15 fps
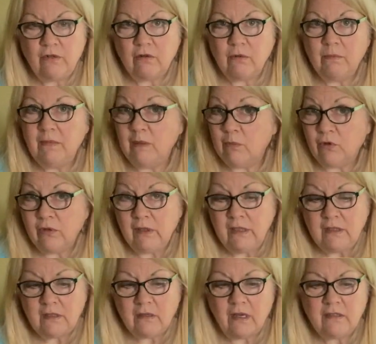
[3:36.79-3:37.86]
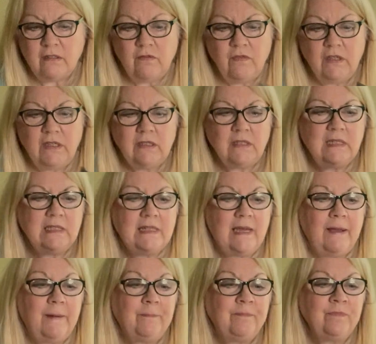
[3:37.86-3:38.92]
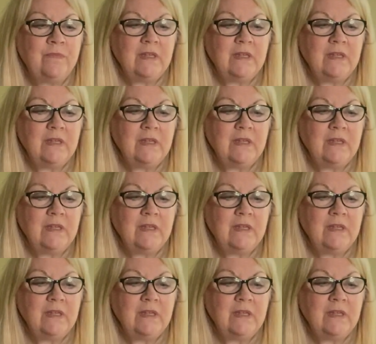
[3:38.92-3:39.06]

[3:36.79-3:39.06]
your memories, lots of things like that.